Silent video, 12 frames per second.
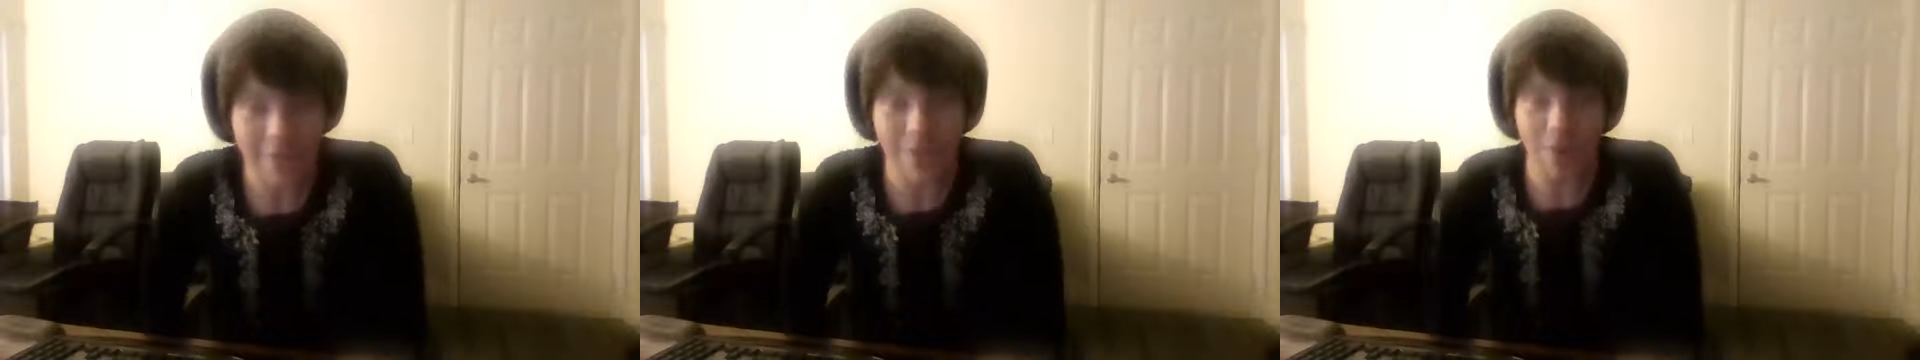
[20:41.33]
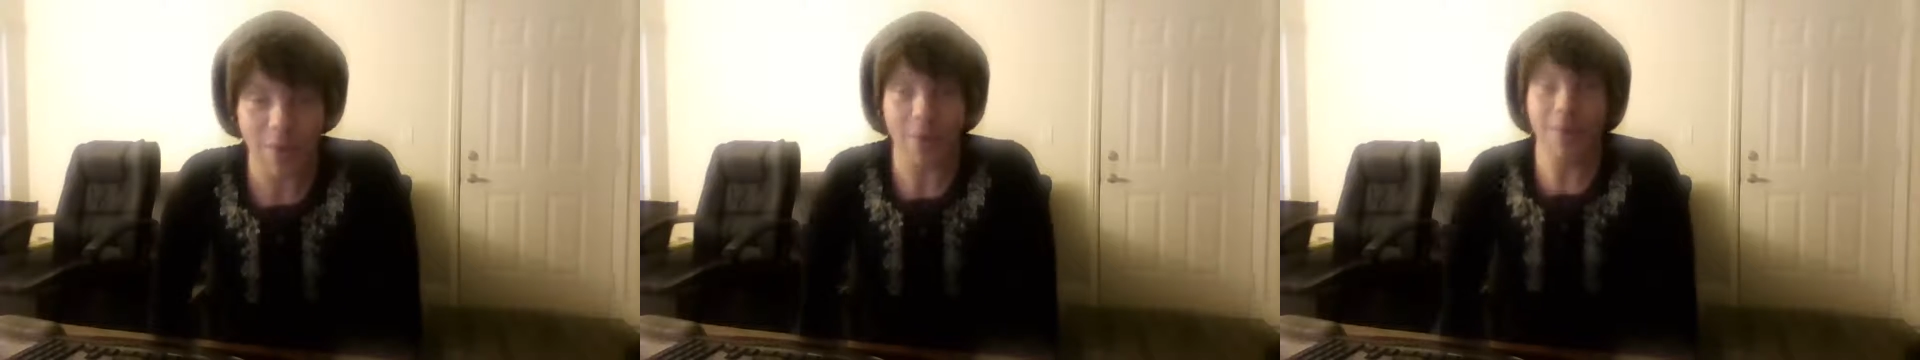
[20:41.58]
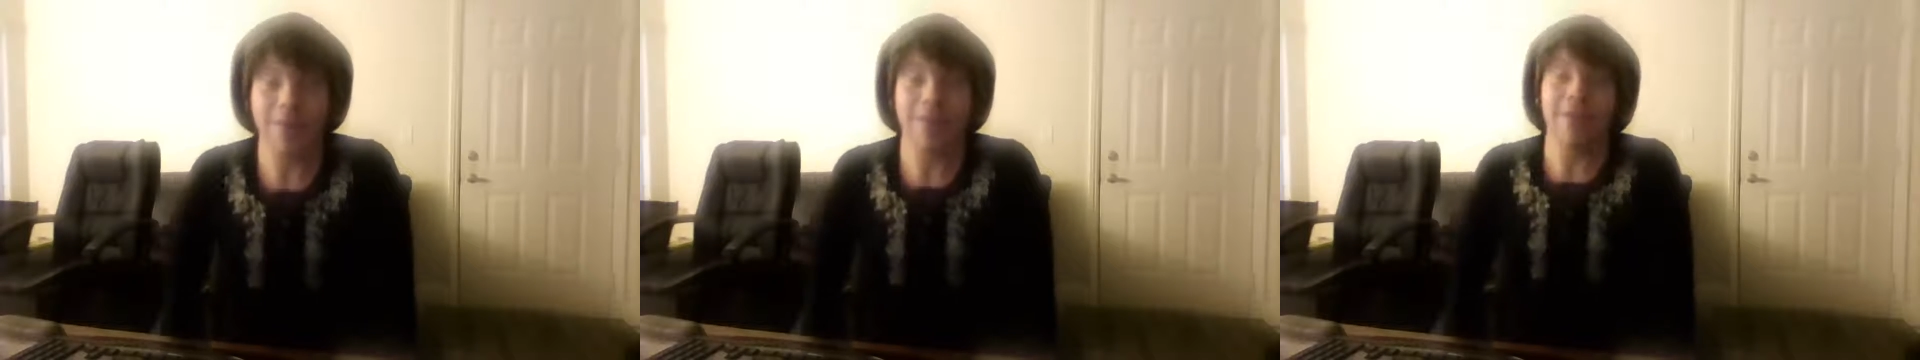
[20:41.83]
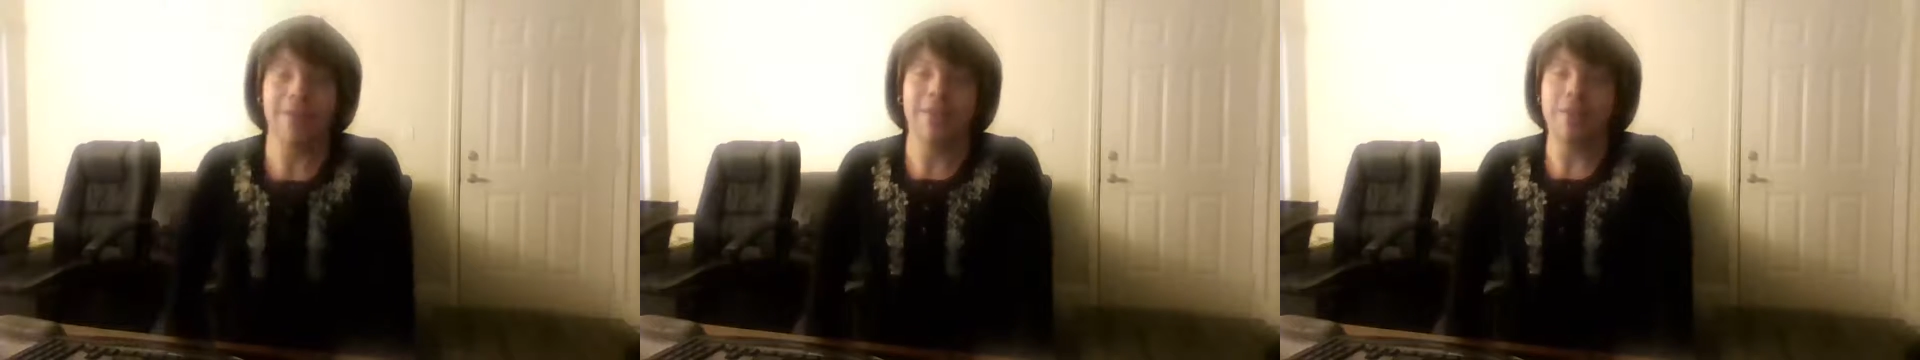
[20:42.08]
So
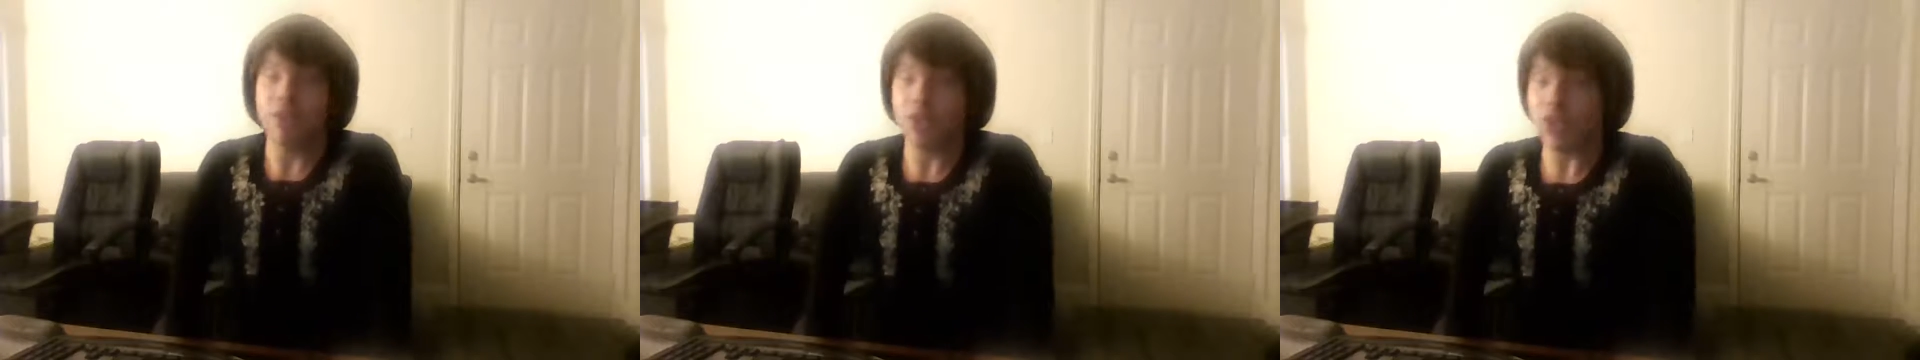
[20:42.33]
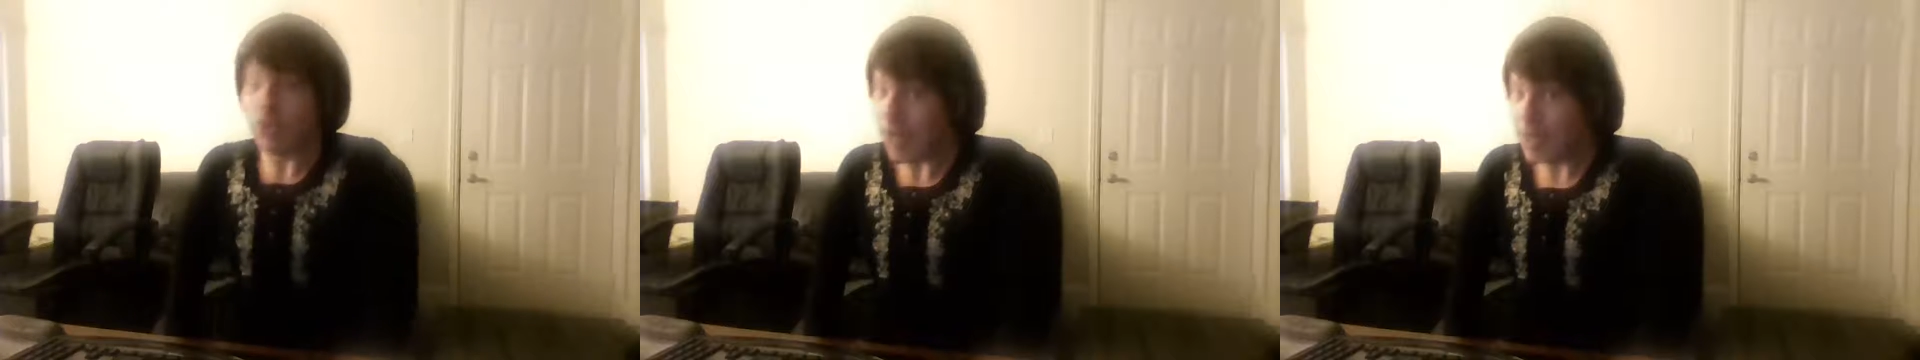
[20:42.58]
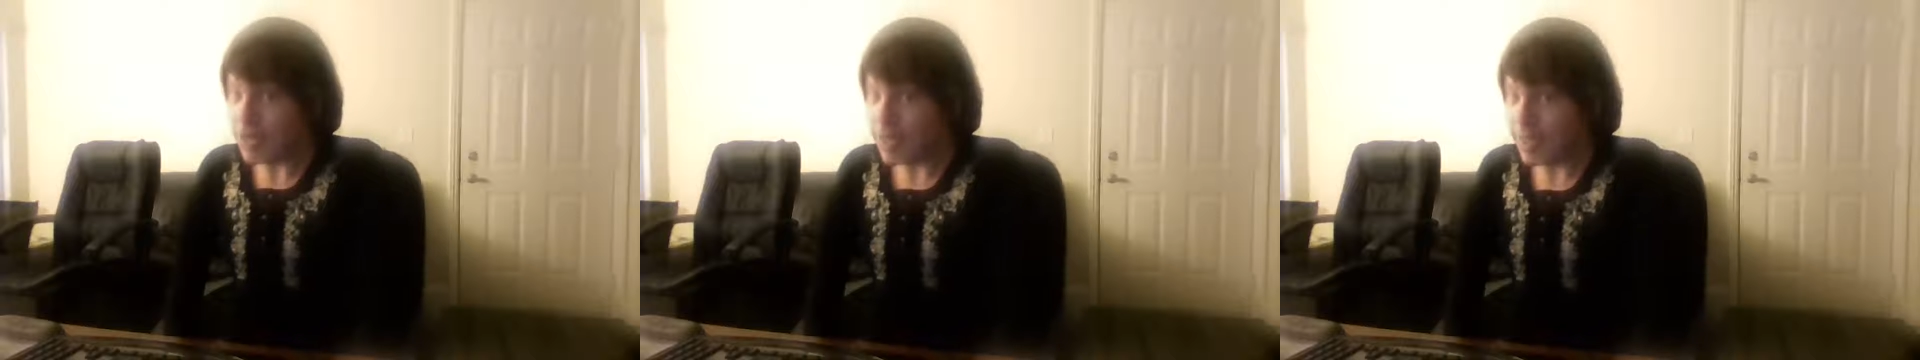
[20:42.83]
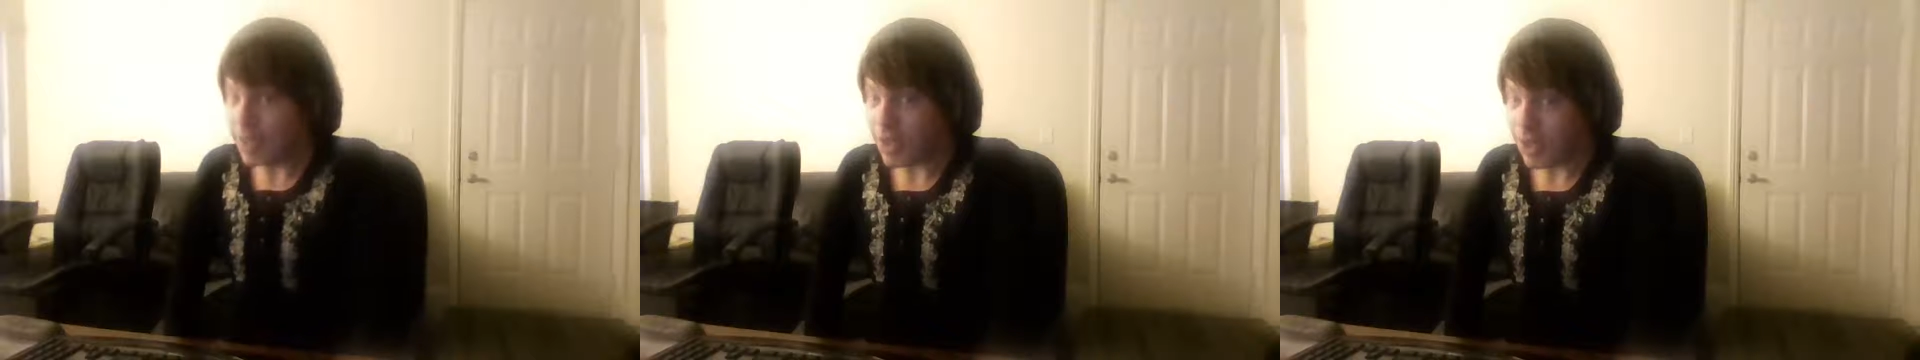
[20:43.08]
do I
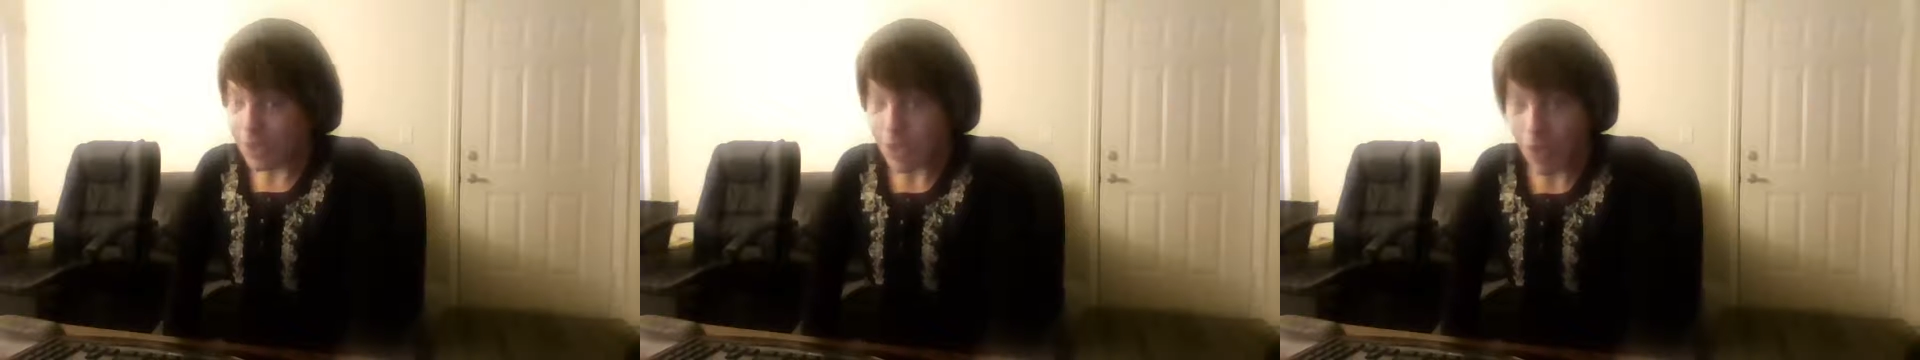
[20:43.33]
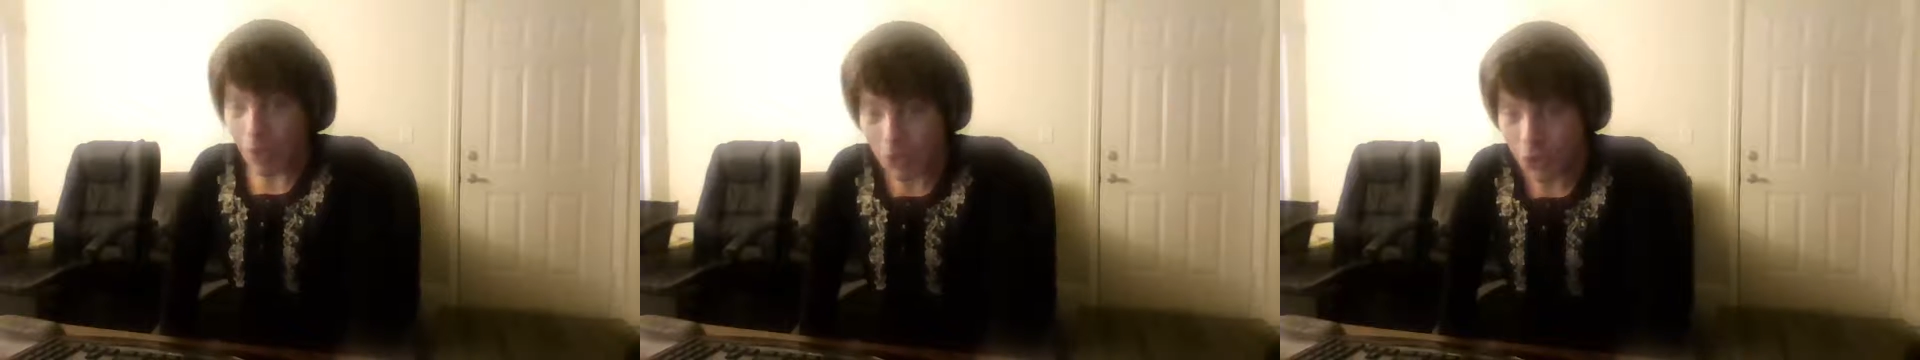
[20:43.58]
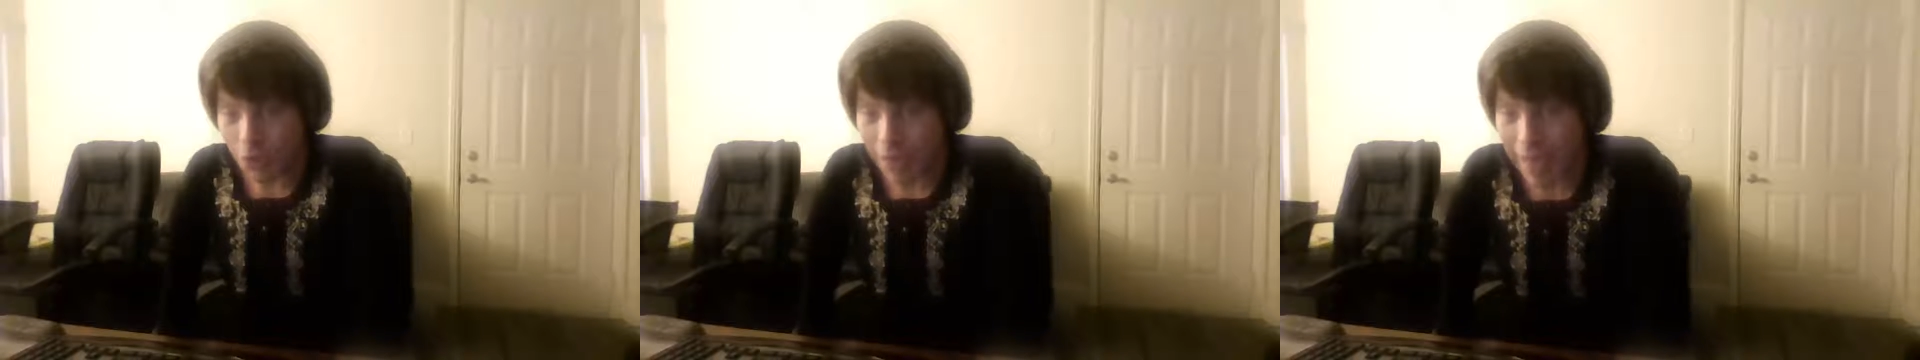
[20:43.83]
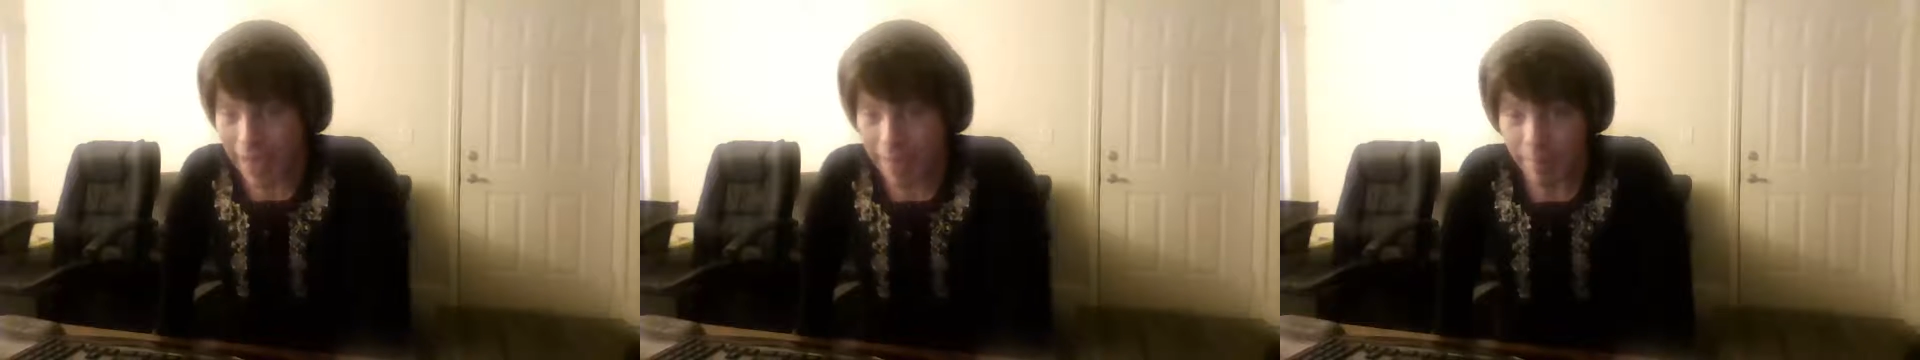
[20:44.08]
think that there's a cultural
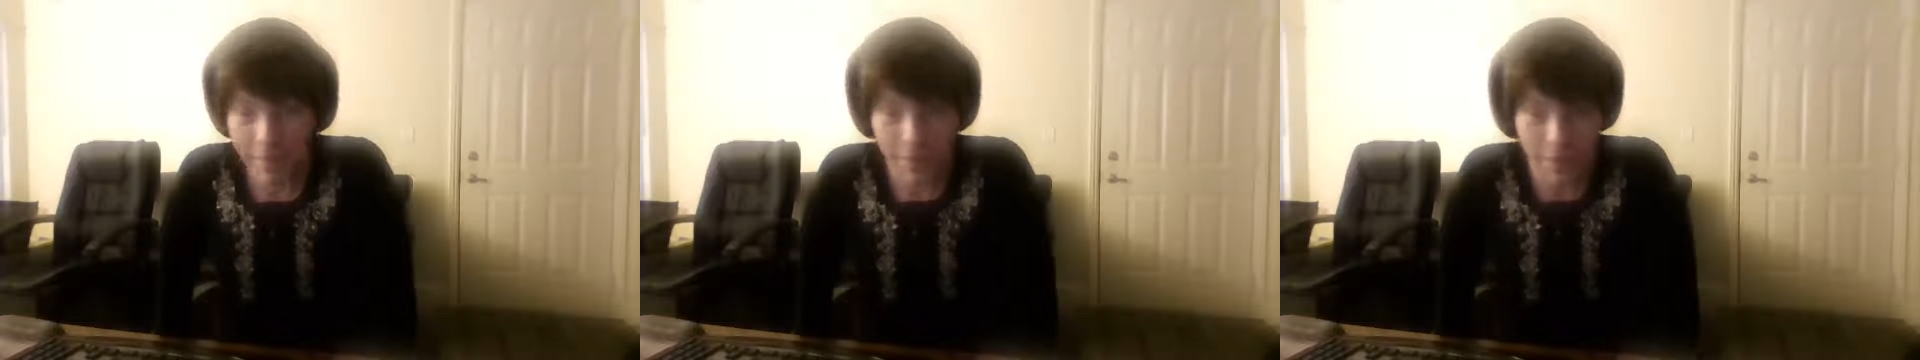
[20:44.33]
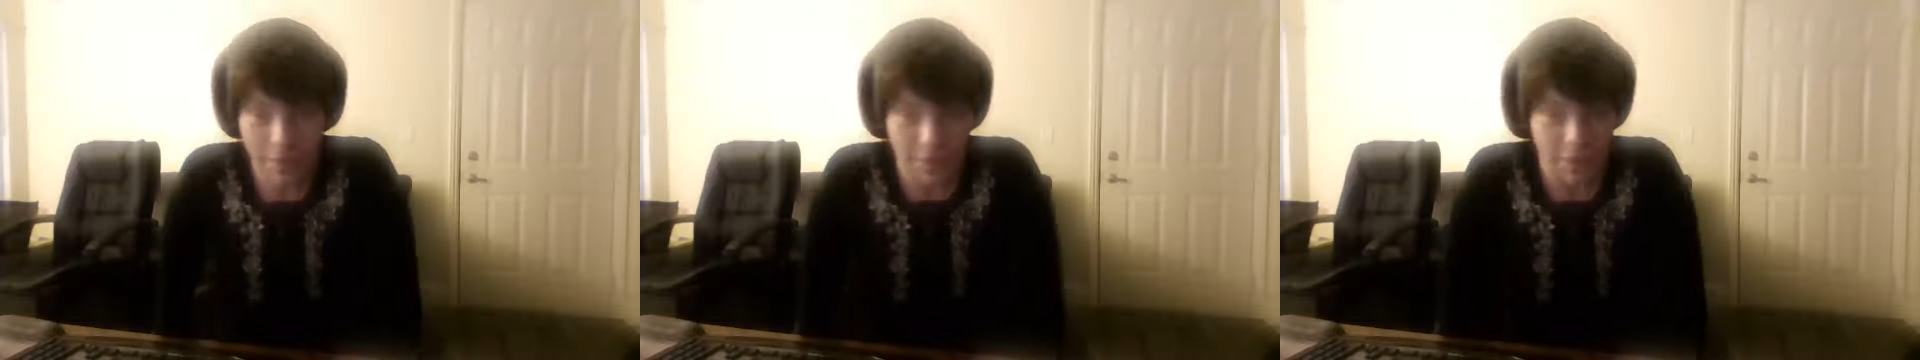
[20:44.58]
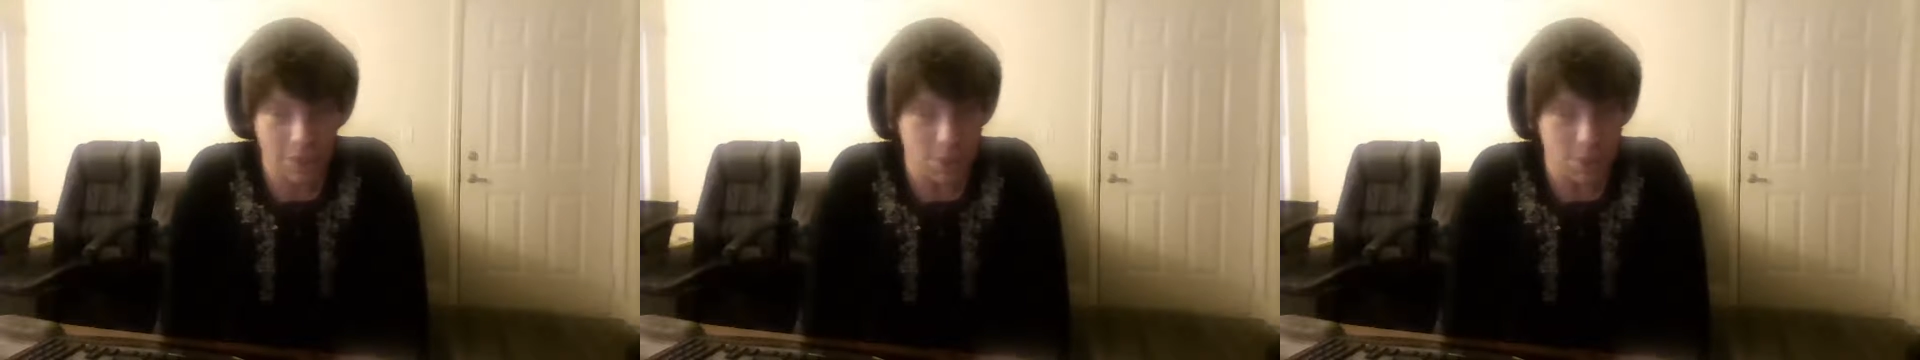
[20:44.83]
gap and that there's a